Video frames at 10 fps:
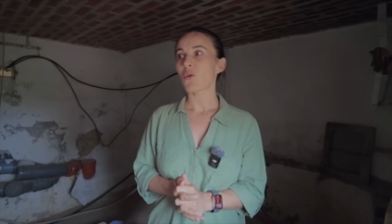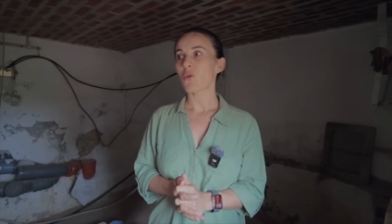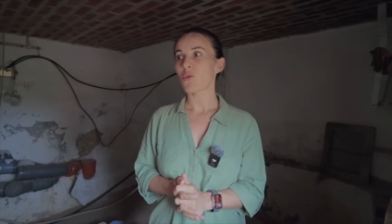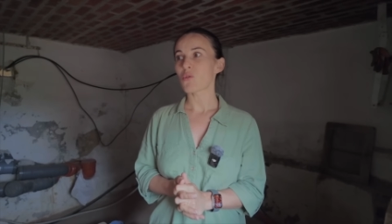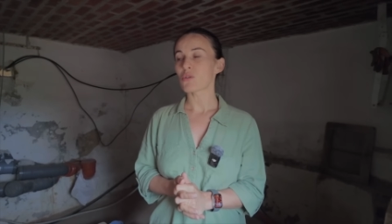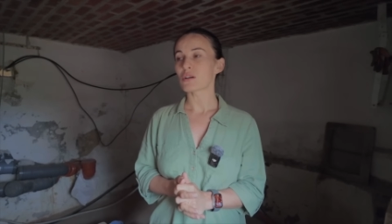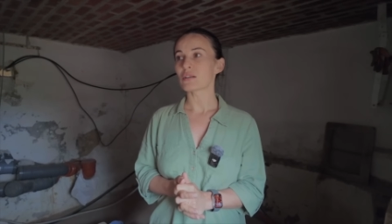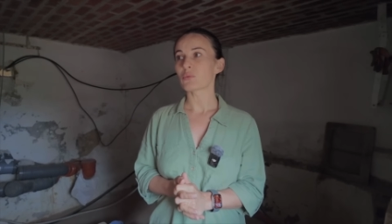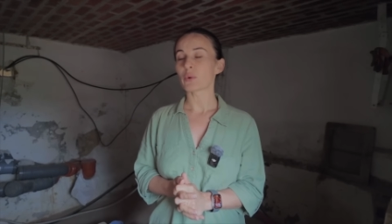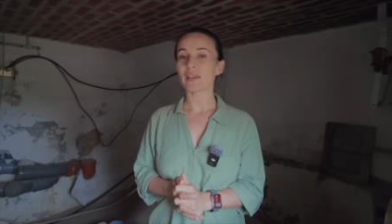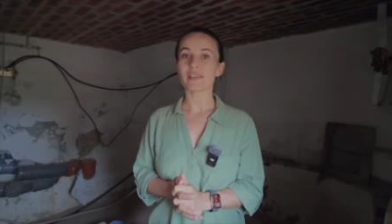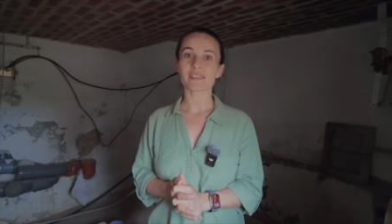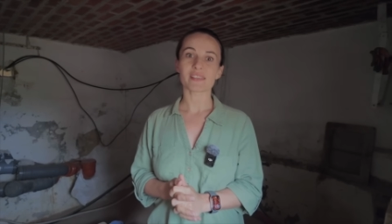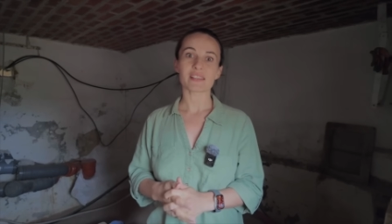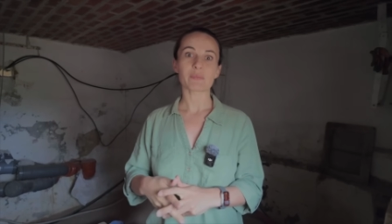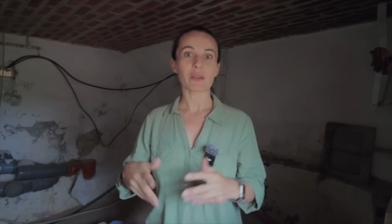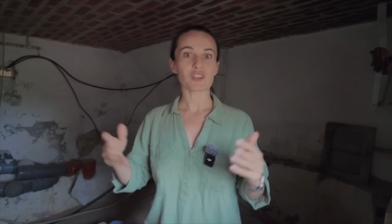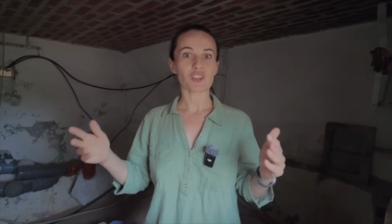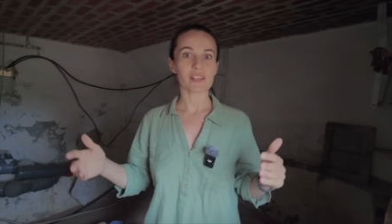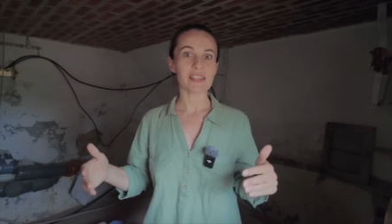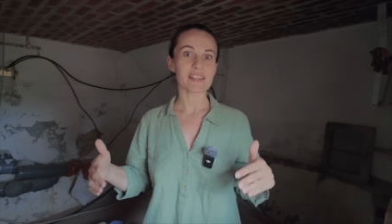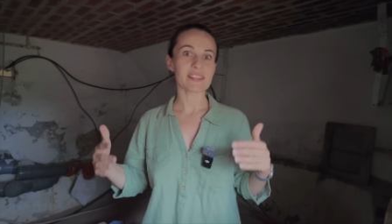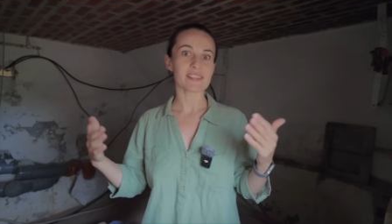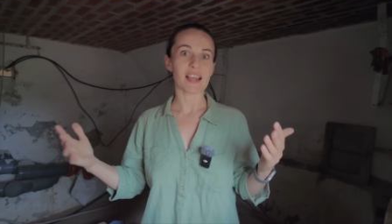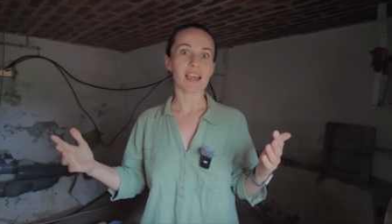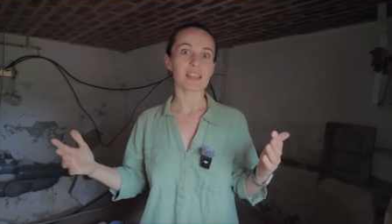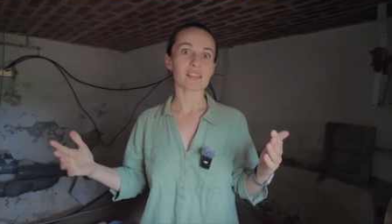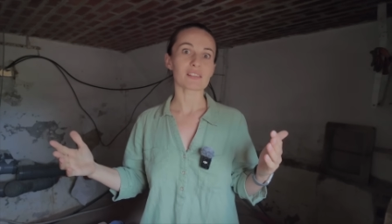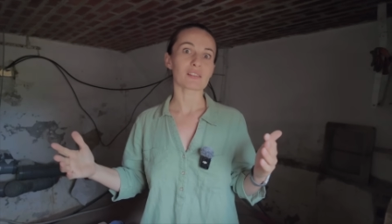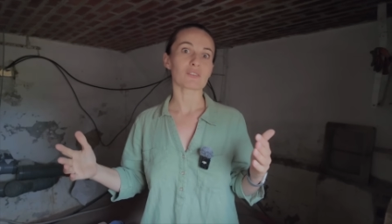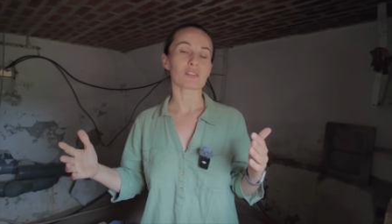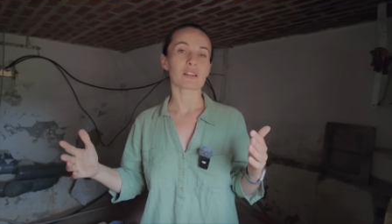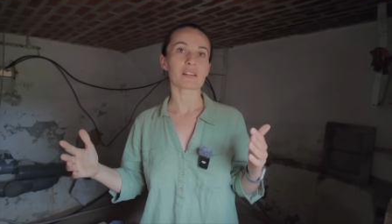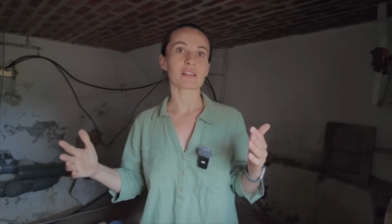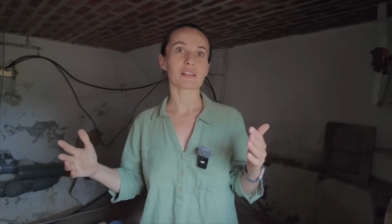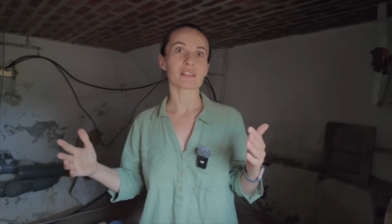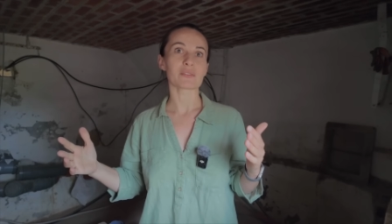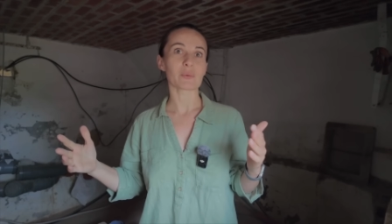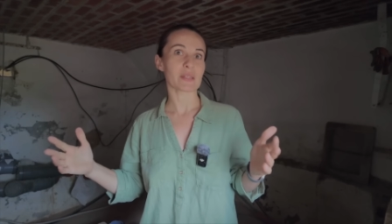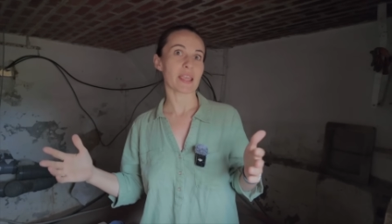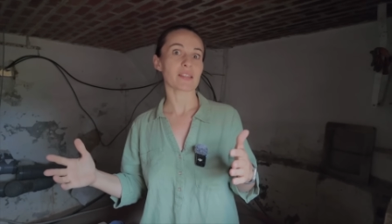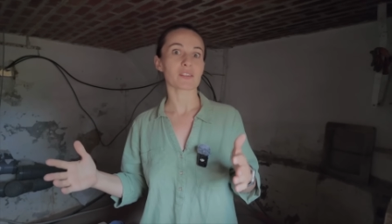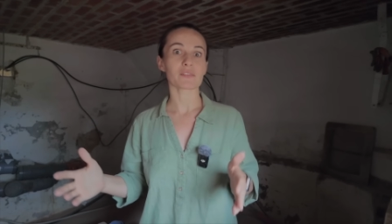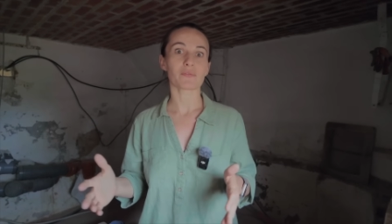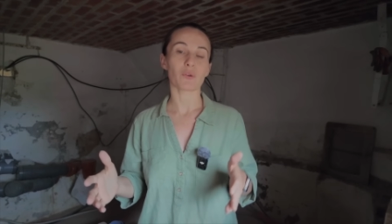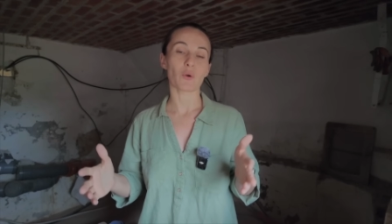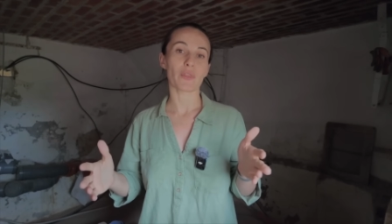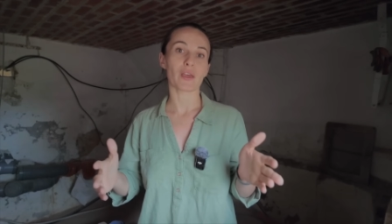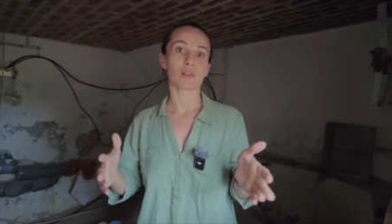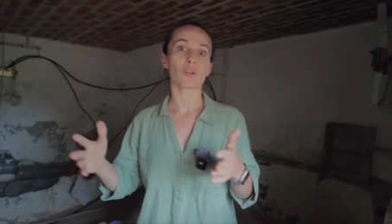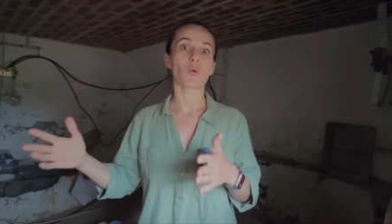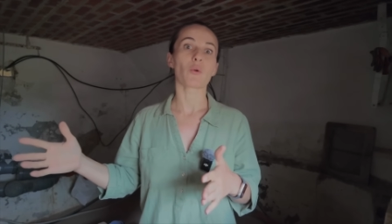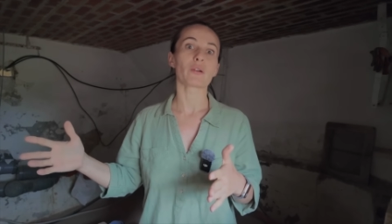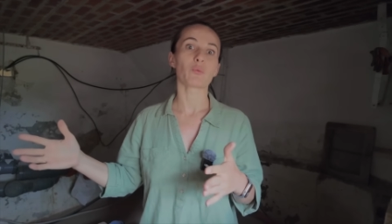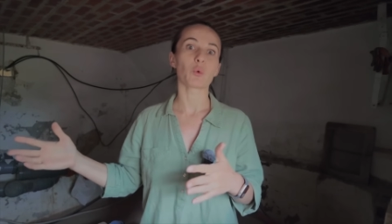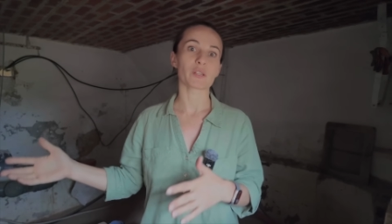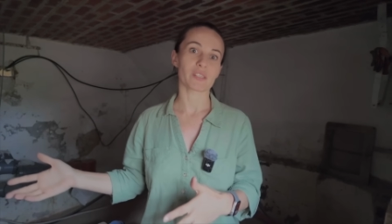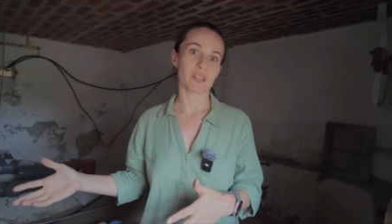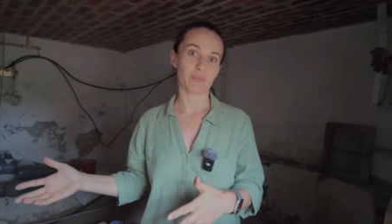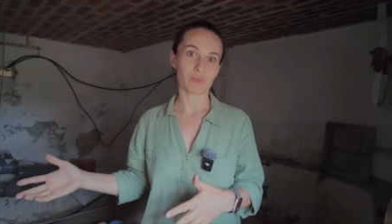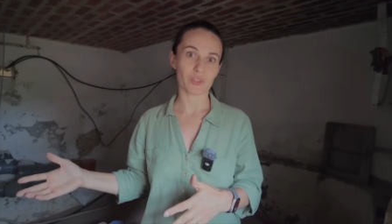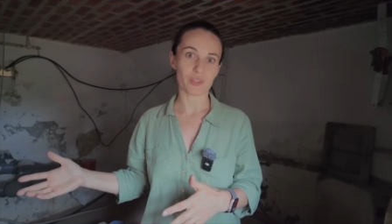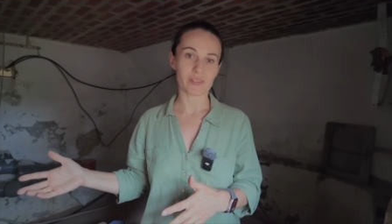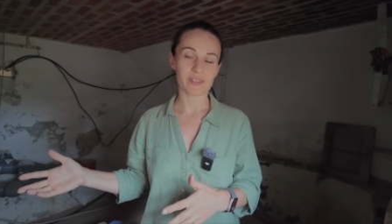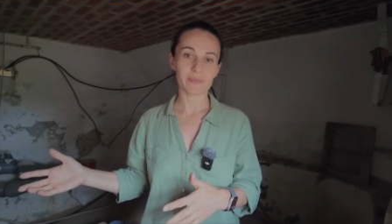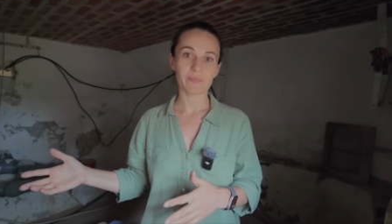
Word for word: or with specially designed uh, radiators for the lower water temperatures.